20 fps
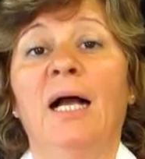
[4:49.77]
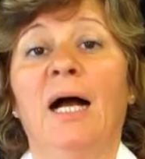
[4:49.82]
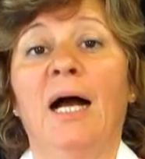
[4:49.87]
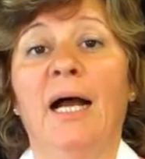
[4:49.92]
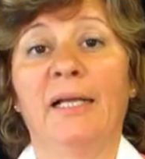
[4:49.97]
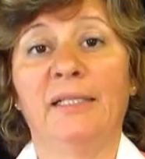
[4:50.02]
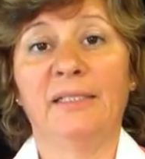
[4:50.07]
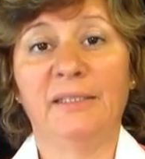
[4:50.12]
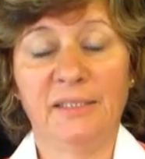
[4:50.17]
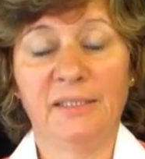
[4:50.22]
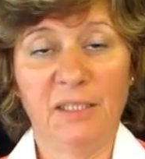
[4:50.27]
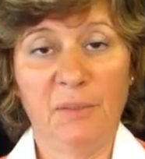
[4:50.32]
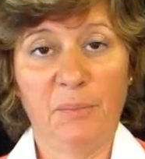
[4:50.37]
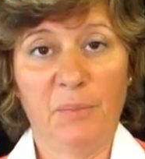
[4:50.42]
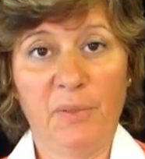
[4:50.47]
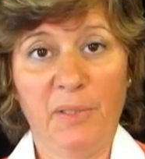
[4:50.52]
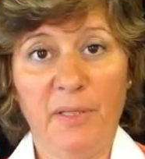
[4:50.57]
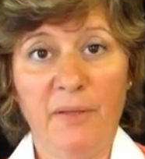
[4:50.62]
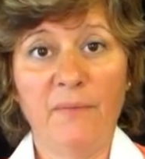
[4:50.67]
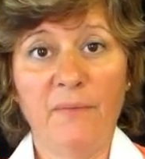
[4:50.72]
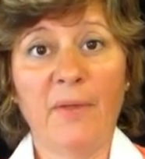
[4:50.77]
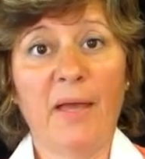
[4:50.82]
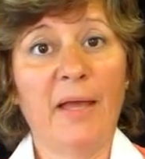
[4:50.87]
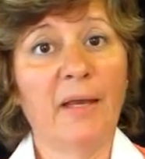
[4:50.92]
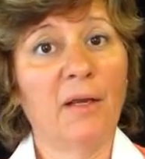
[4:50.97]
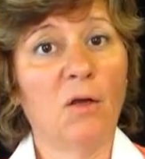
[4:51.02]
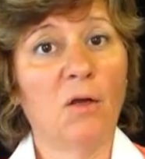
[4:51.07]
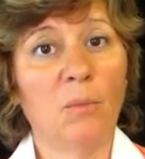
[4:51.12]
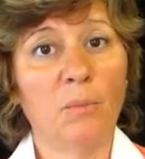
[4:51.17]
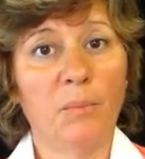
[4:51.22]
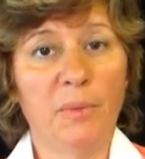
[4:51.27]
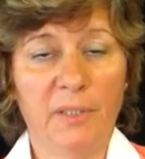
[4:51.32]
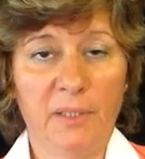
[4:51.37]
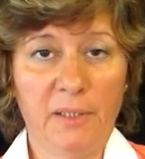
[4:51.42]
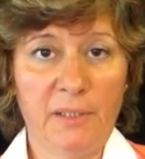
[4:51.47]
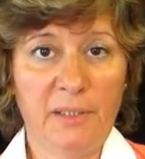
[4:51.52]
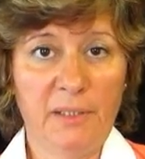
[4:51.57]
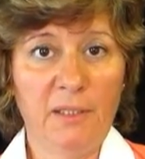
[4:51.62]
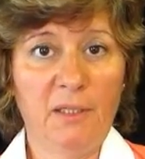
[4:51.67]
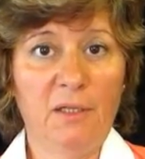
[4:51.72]
I deeply and
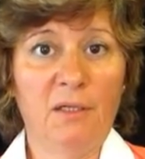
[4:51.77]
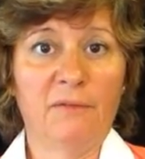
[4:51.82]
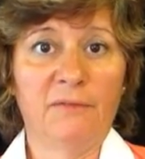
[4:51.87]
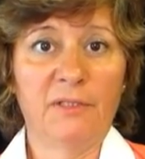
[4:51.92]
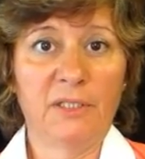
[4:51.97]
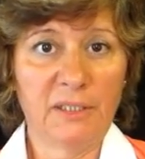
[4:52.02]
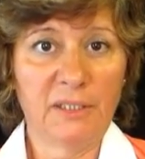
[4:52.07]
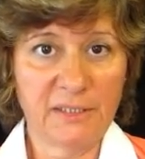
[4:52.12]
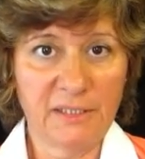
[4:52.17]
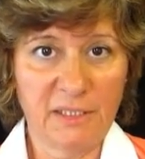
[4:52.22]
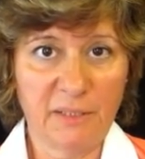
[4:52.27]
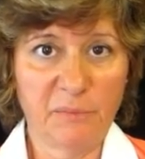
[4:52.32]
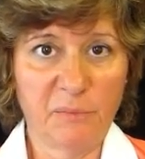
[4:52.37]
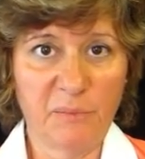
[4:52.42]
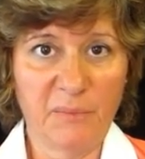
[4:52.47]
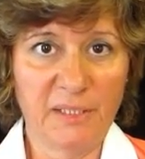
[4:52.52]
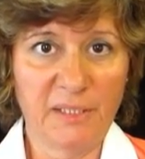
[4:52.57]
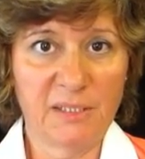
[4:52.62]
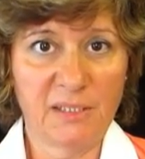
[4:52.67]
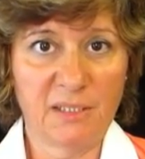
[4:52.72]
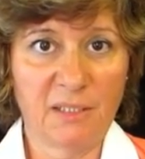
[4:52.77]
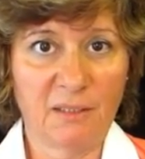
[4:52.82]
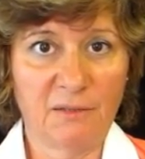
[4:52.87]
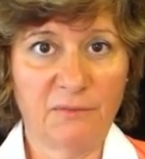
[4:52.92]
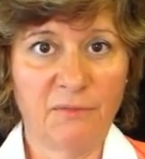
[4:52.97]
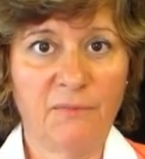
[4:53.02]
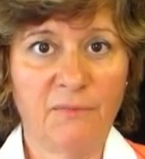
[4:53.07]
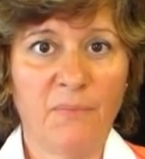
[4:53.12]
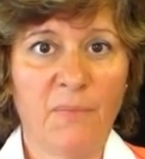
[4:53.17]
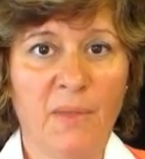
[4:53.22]
completely love and accept myself.